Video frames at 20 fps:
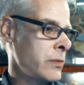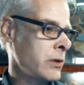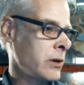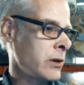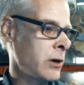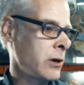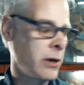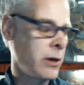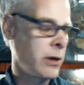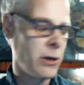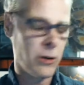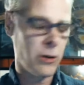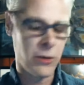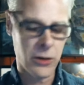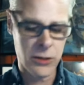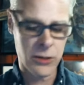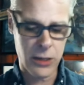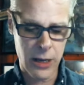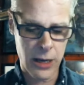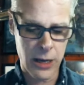You know, I know
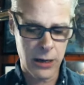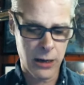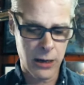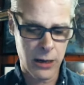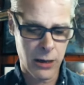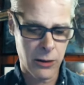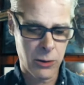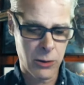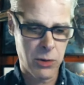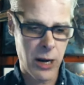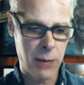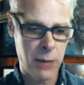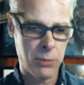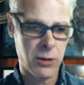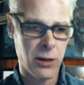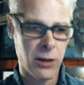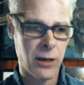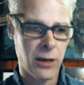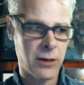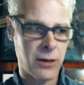there's a lot of other prop
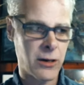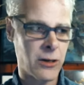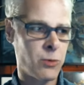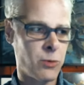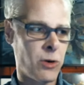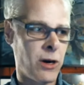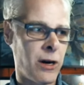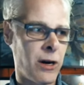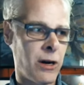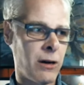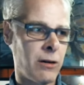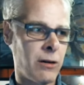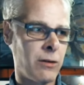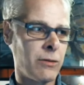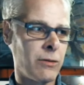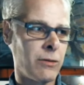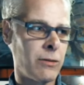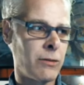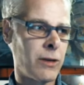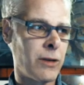collectors where,
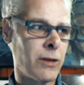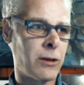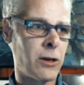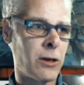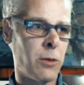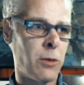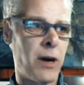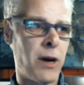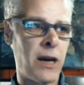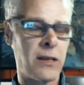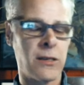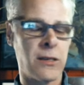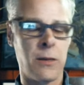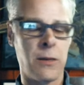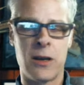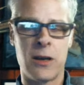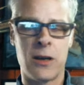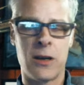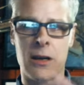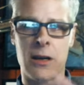like, they'll buy
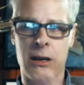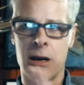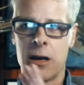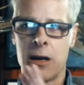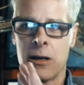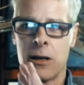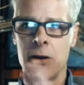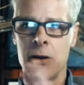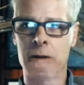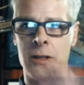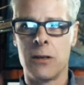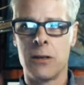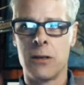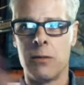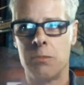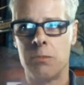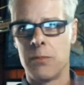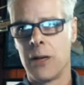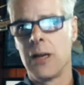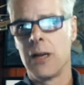something and it kind of goes in
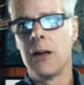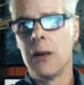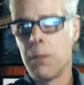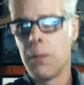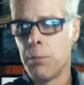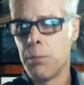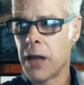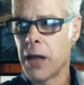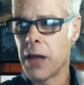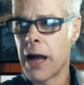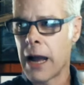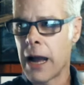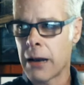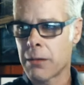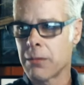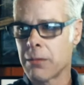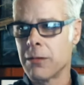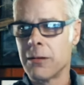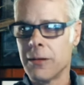the black,